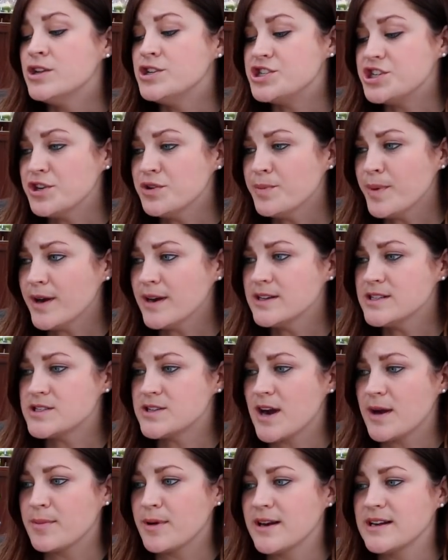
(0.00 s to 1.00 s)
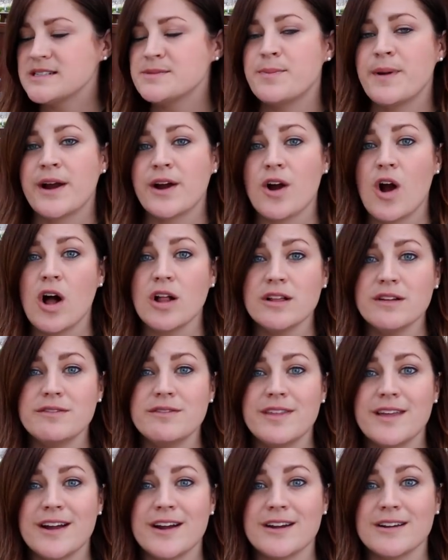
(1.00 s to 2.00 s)
June bearing strawberries bear all
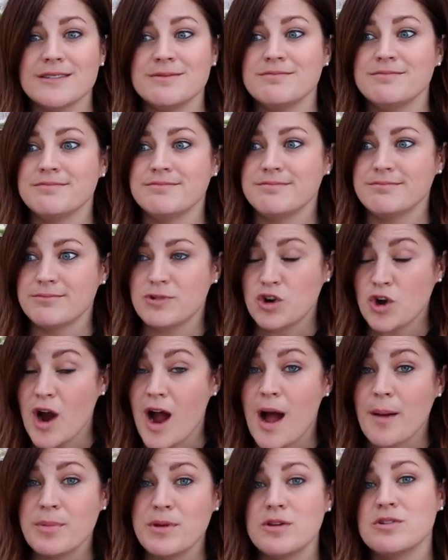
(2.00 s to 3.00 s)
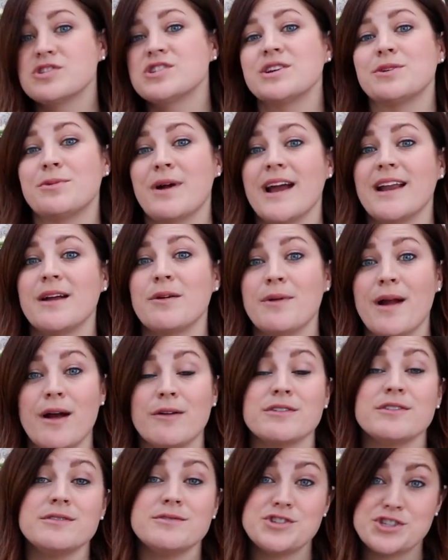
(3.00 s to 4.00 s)
of their crop, usually right
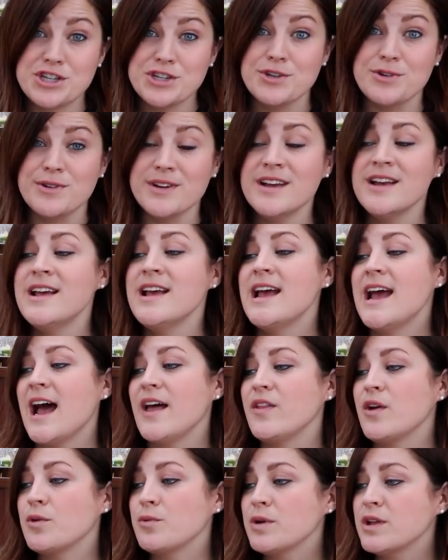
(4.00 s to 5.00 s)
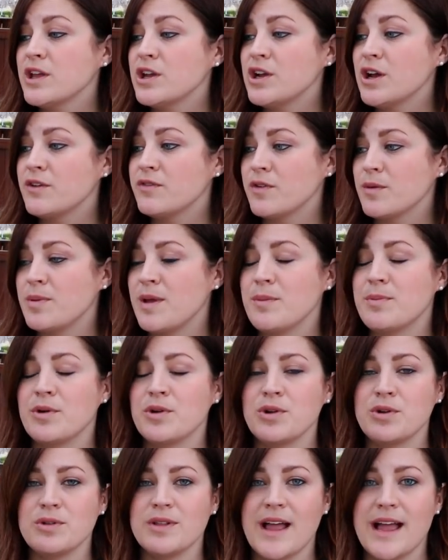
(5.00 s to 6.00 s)
around June. And they're really good for people
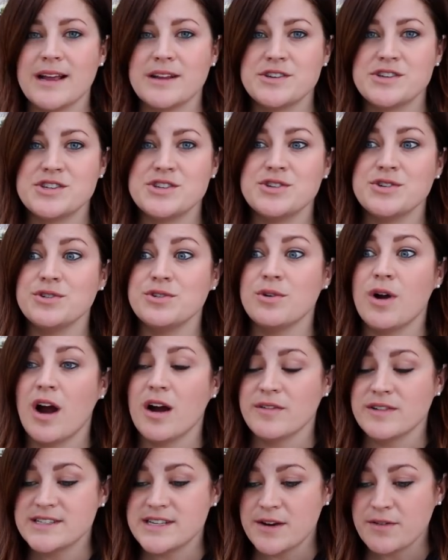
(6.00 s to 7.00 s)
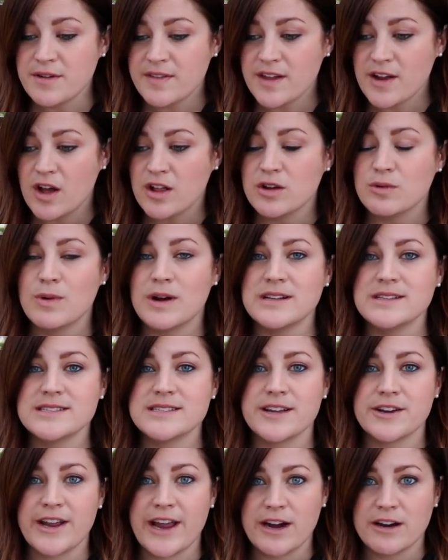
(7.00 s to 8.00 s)
who like to harvest everything all at once.
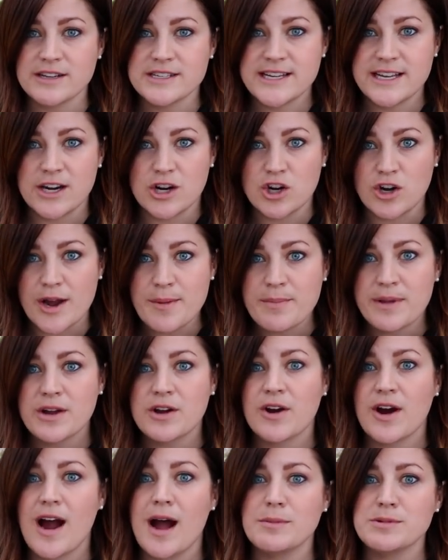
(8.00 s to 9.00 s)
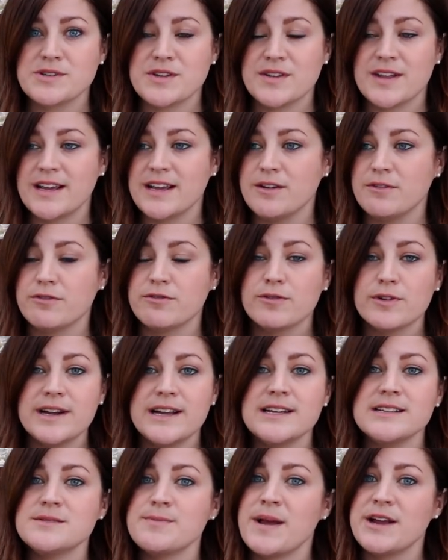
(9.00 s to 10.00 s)
They're guaranteed a great big crop so they can
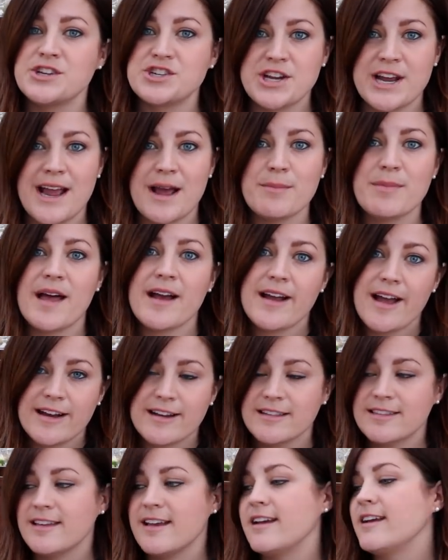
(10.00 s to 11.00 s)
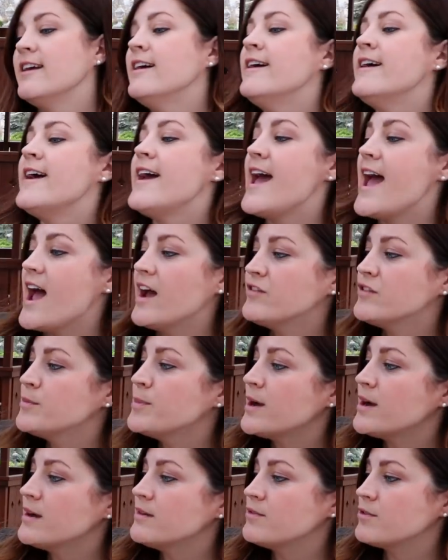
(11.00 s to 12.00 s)
freeze, make jam, that kind of thing.
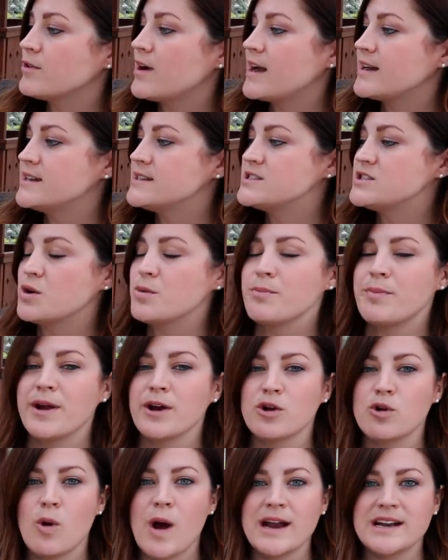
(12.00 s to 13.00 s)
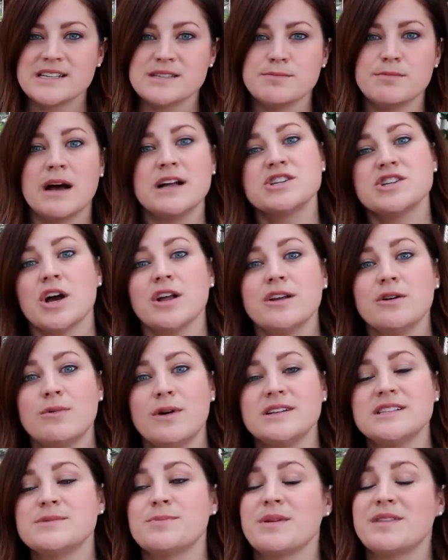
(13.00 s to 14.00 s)
Everbearing varieties don't bear quite as much all at
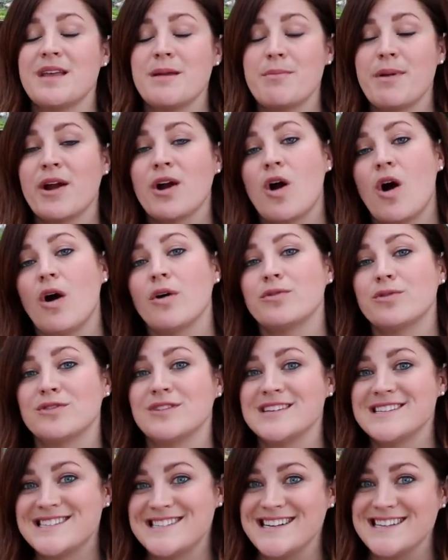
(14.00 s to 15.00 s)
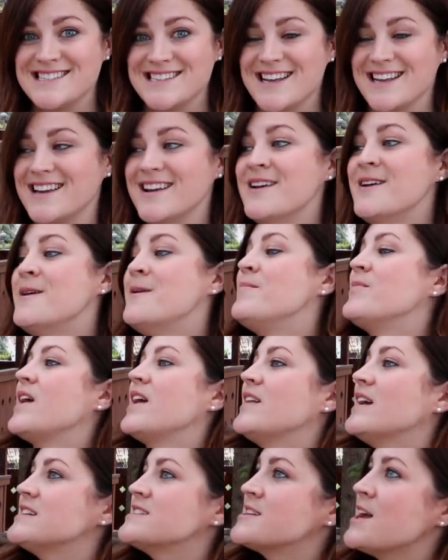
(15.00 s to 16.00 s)
once, but they bear all through the season.
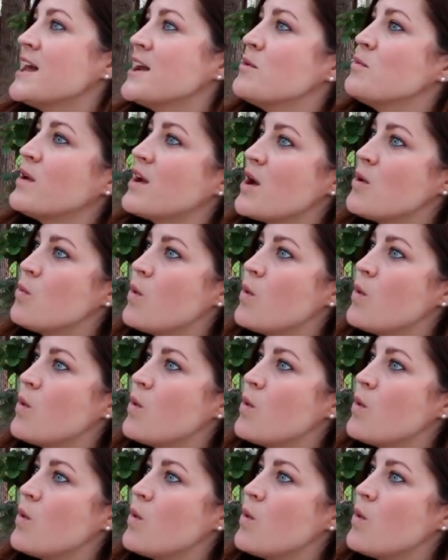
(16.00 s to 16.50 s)
And that's kind of what I